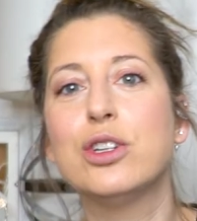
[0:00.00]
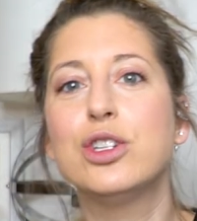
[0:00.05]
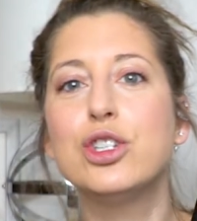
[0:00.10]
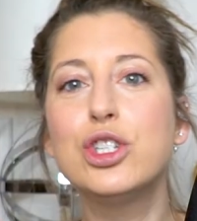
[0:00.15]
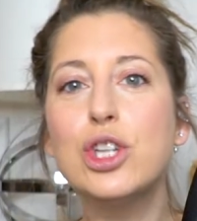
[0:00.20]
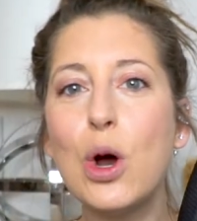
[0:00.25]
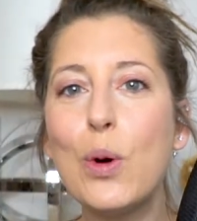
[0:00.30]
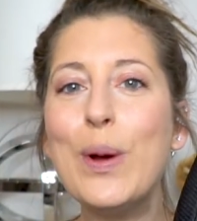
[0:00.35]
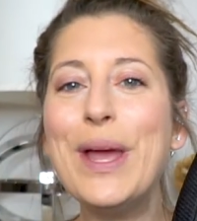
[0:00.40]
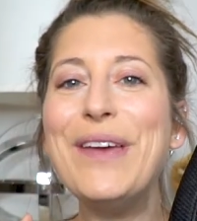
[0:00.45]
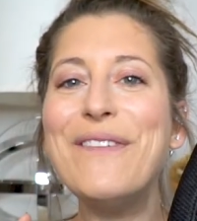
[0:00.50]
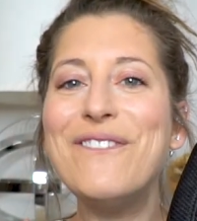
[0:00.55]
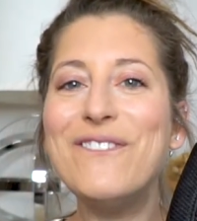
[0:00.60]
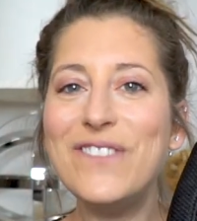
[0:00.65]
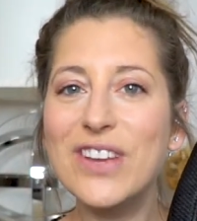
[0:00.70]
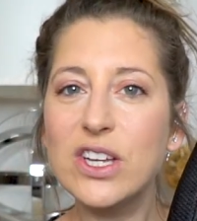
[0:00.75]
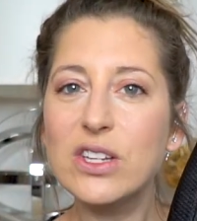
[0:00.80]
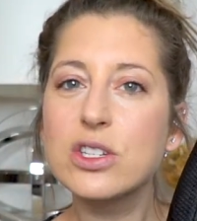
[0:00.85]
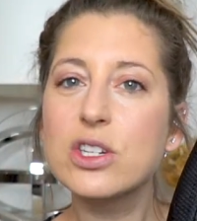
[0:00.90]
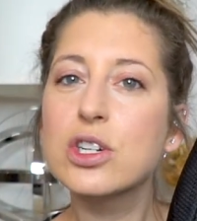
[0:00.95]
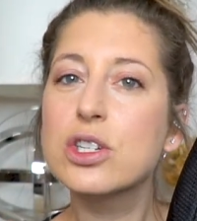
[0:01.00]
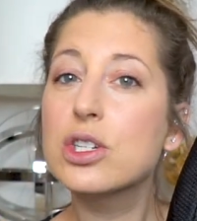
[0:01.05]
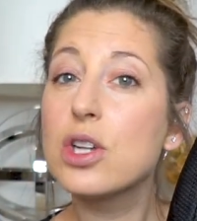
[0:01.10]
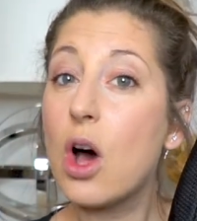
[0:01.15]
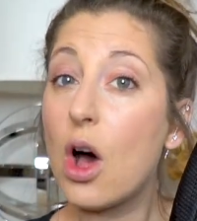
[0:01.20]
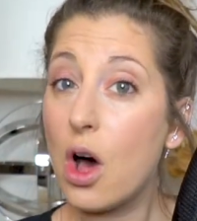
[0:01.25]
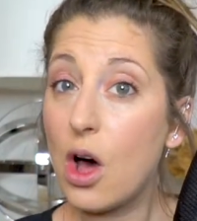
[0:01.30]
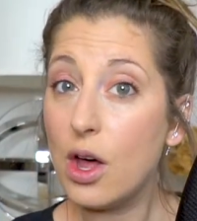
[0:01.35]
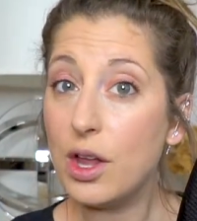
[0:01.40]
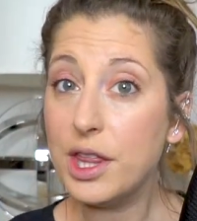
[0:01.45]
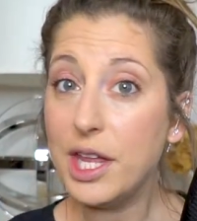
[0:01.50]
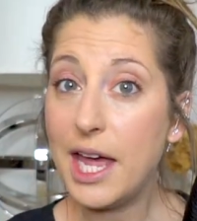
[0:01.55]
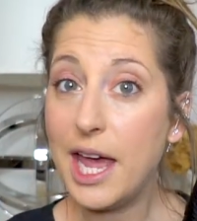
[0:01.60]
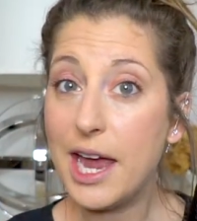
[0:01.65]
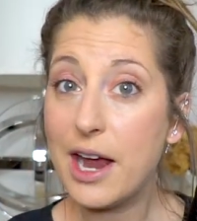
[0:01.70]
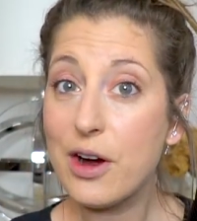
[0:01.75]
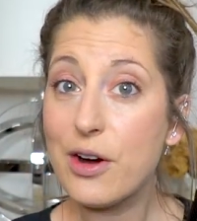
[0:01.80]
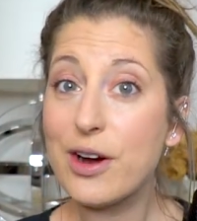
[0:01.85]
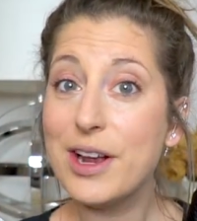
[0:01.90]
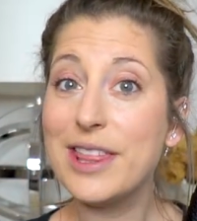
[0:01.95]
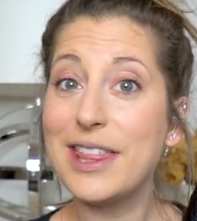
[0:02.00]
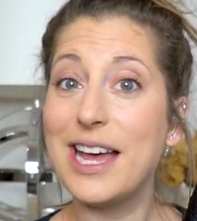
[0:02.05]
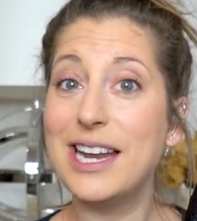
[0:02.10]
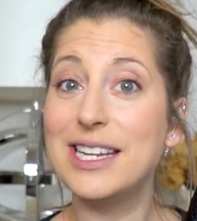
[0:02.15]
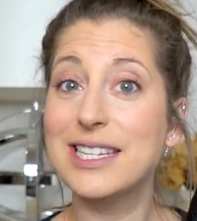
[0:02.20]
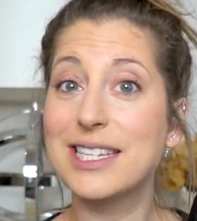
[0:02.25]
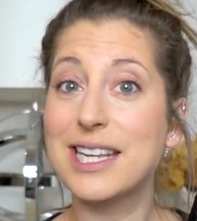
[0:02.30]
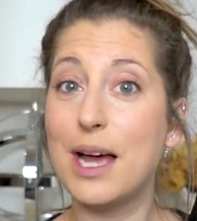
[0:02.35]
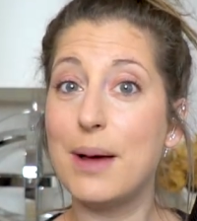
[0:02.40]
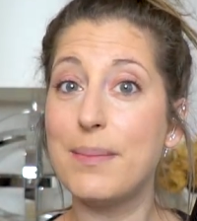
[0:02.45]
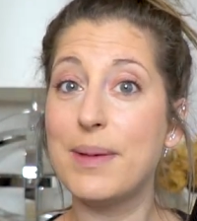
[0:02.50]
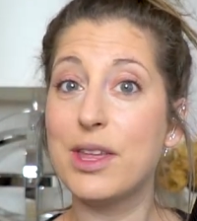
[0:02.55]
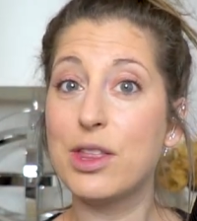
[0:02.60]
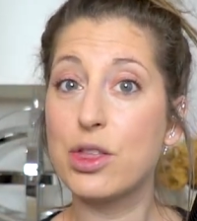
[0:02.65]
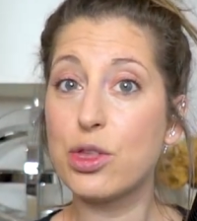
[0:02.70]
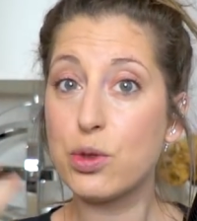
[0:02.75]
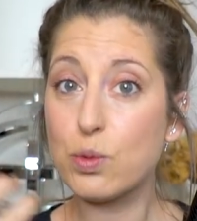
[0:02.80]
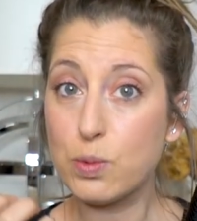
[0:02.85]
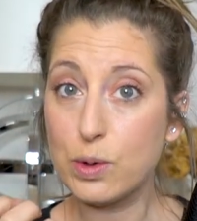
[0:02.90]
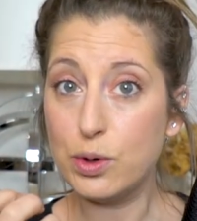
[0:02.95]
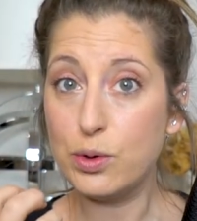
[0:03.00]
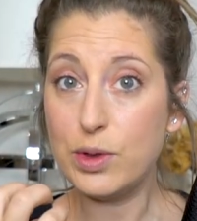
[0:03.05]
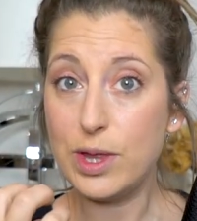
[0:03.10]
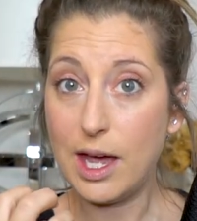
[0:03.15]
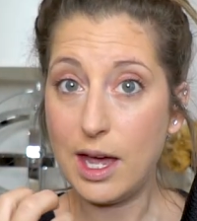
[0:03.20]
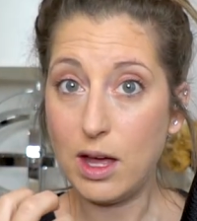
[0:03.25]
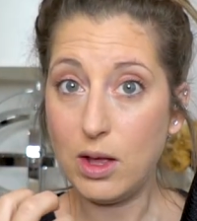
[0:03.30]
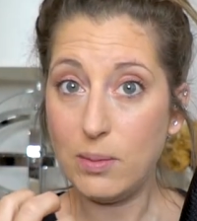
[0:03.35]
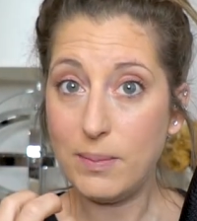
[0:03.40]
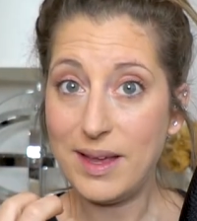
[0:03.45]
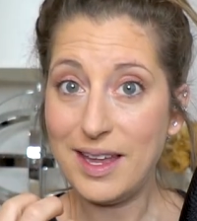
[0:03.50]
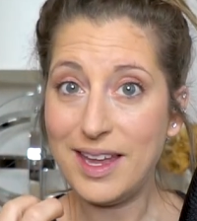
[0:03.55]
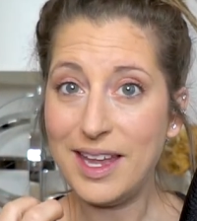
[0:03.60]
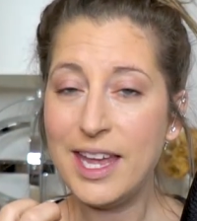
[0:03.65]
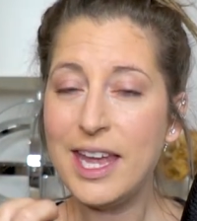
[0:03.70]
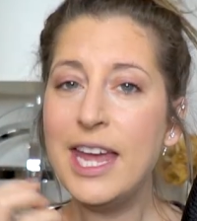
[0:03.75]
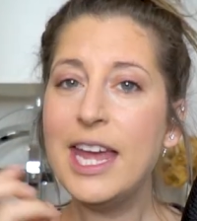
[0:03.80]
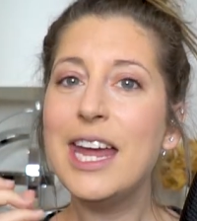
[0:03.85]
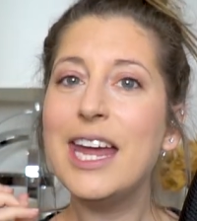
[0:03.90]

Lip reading: So it filters all the air that is coming through the helmet.